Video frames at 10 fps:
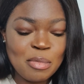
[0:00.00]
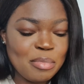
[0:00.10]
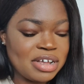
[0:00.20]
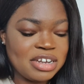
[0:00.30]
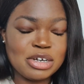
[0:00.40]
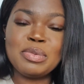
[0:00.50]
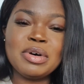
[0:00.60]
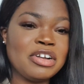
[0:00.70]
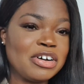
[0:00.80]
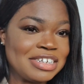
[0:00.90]
But look,
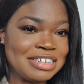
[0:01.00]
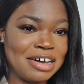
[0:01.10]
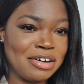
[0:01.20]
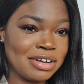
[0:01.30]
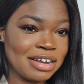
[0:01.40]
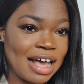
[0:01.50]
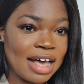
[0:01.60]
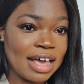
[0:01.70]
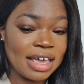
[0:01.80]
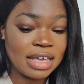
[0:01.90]
when lockdown,
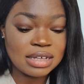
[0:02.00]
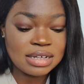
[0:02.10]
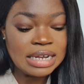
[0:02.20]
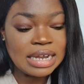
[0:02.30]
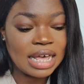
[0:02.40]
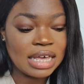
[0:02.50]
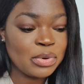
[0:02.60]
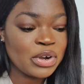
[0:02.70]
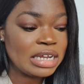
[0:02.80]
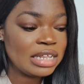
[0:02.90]
I like
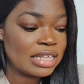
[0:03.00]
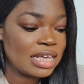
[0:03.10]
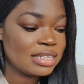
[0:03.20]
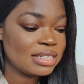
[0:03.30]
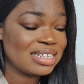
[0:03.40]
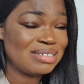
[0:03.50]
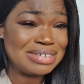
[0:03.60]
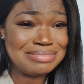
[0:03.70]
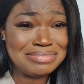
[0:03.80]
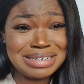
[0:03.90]
pretty things and
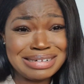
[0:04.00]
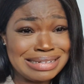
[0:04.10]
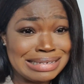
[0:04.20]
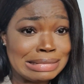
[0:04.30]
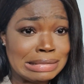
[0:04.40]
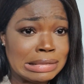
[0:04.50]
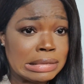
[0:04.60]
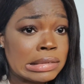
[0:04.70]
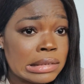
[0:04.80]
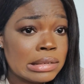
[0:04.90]
buy pretty things all the
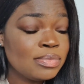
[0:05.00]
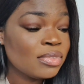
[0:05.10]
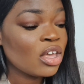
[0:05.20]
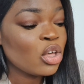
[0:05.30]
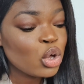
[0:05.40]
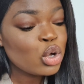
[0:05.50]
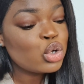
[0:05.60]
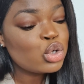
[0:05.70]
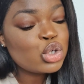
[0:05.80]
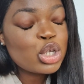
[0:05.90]
time,
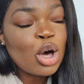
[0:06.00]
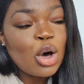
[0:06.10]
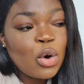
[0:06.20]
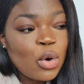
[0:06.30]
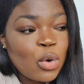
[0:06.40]
so